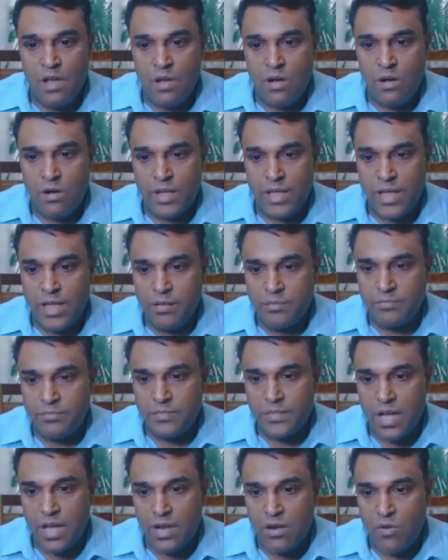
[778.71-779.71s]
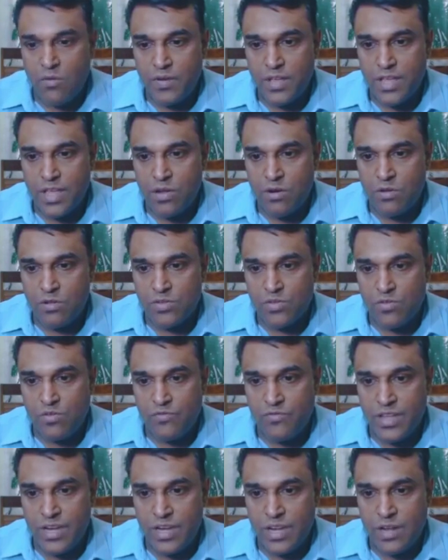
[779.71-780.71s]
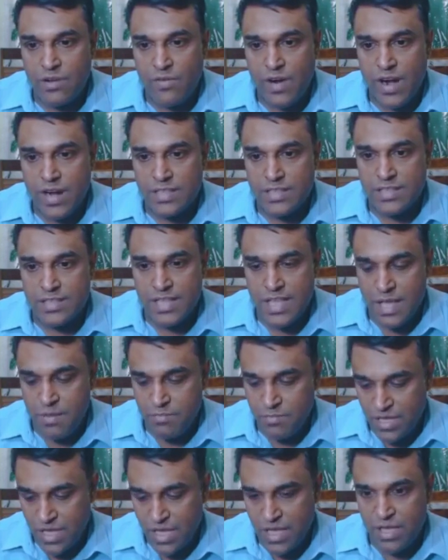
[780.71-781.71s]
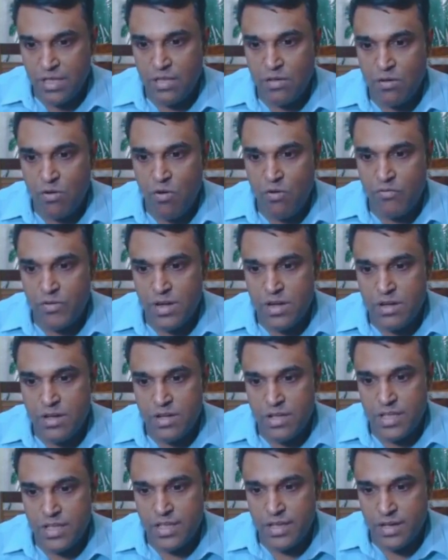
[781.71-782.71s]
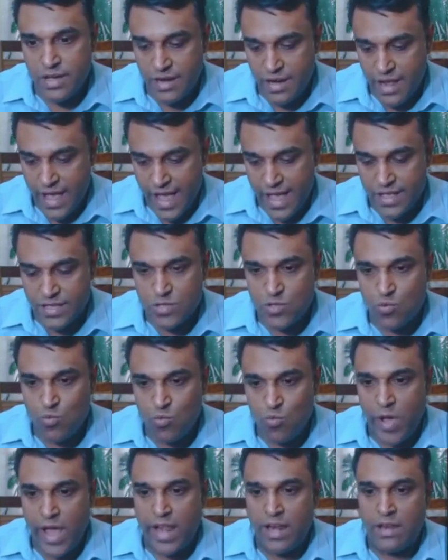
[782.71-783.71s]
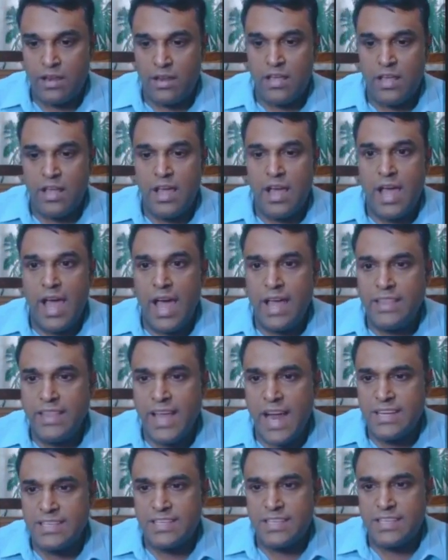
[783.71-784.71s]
Okay, and over here also we require the same thing over here as well, and that's